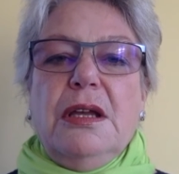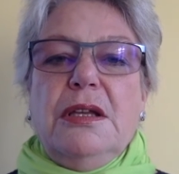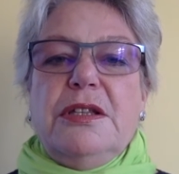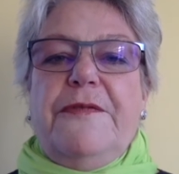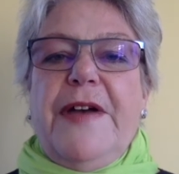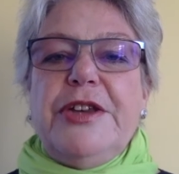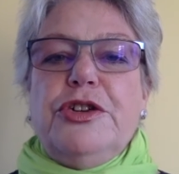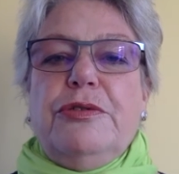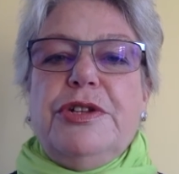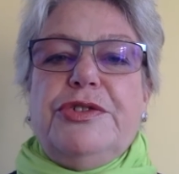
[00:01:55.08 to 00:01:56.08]
So
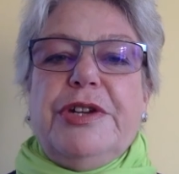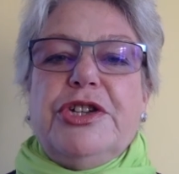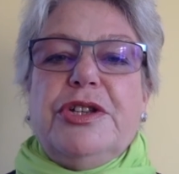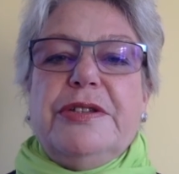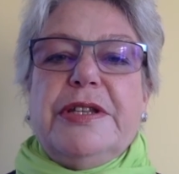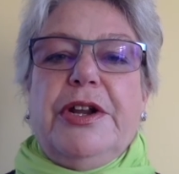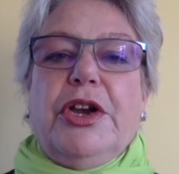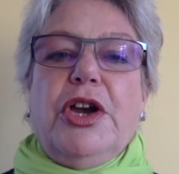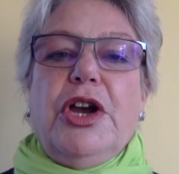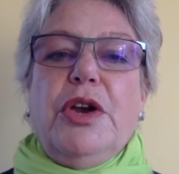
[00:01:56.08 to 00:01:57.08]
fascial restrictions can
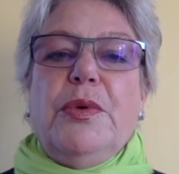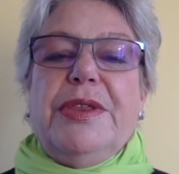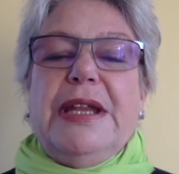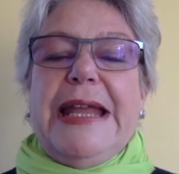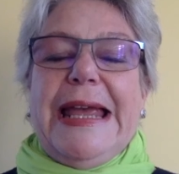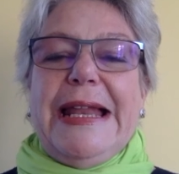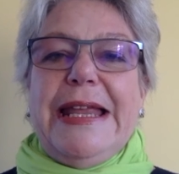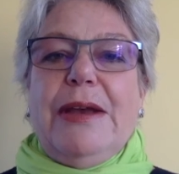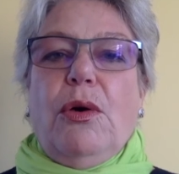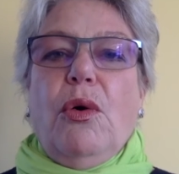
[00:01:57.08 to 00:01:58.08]
occur within
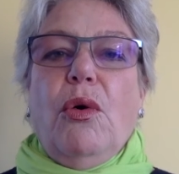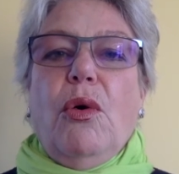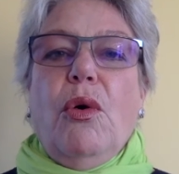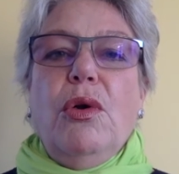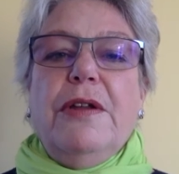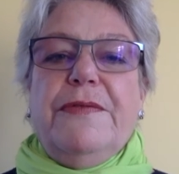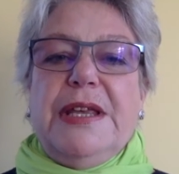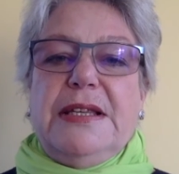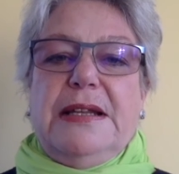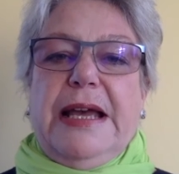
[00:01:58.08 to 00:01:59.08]
any or all of
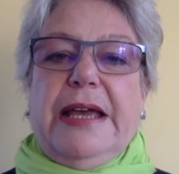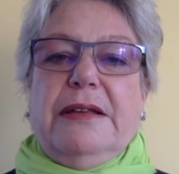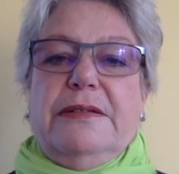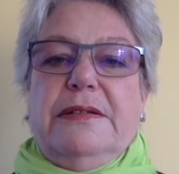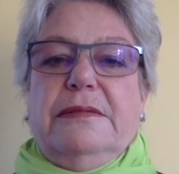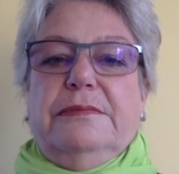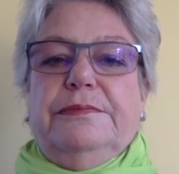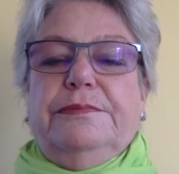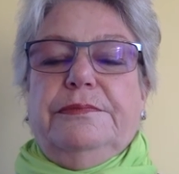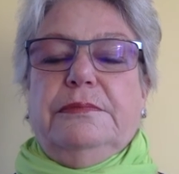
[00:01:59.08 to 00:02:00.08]
these layers.
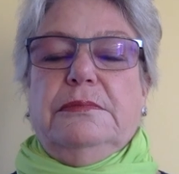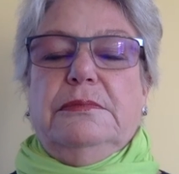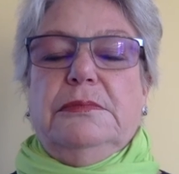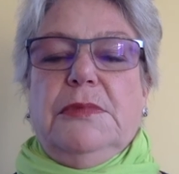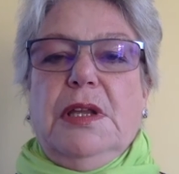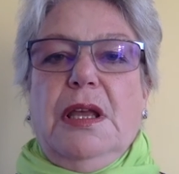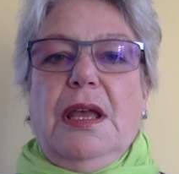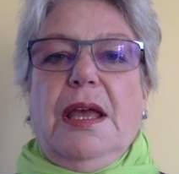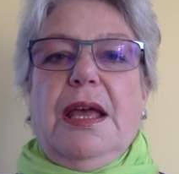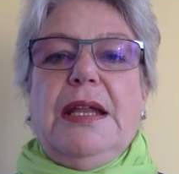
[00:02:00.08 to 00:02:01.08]

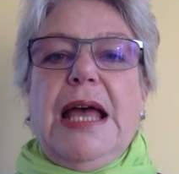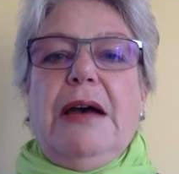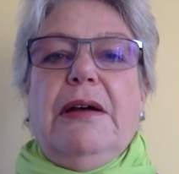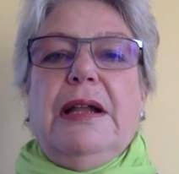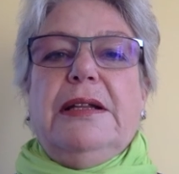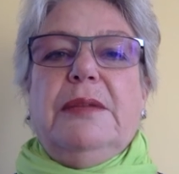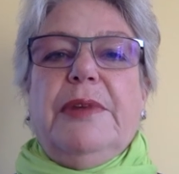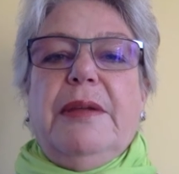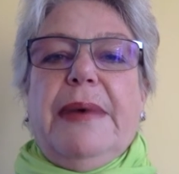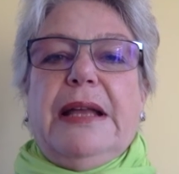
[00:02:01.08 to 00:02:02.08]
And now a little
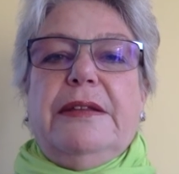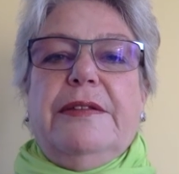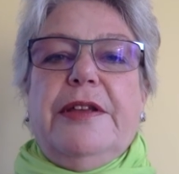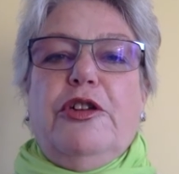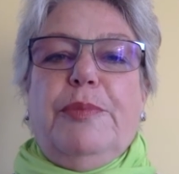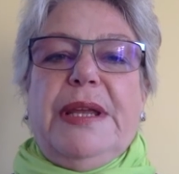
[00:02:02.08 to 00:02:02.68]
bit about the therapy